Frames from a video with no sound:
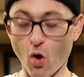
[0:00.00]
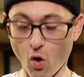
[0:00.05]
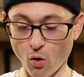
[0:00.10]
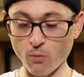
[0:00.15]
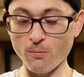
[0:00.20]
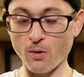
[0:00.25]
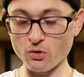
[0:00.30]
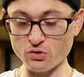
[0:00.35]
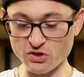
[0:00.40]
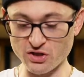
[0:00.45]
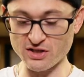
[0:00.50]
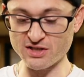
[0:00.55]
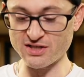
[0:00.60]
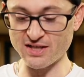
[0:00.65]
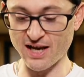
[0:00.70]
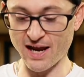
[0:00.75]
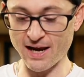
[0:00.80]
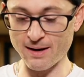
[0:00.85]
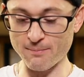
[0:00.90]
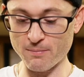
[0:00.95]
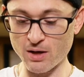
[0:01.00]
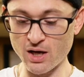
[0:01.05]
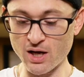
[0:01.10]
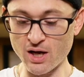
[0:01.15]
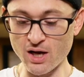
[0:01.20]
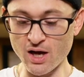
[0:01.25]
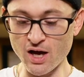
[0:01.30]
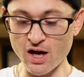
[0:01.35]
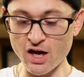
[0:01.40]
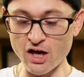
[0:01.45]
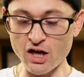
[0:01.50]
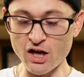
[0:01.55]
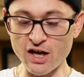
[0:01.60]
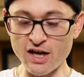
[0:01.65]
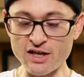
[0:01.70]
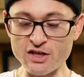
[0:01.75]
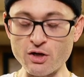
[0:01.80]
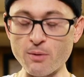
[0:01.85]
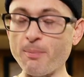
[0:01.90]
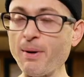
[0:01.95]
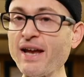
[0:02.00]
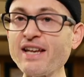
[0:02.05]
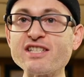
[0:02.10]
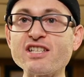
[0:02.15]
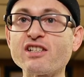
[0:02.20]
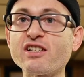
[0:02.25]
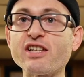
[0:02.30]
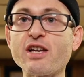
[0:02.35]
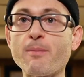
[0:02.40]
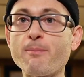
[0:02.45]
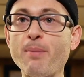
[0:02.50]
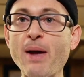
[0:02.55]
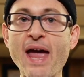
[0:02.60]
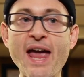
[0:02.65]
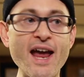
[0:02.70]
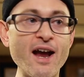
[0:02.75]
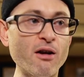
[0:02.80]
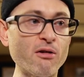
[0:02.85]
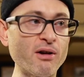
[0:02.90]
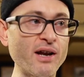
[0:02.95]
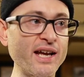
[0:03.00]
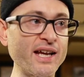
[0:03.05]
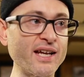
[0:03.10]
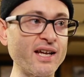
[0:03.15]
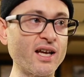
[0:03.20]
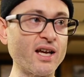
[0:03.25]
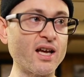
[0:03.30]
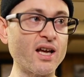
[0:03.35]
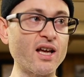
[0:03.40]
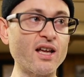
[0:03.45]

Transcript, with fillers: Almost the same. You're basically comparing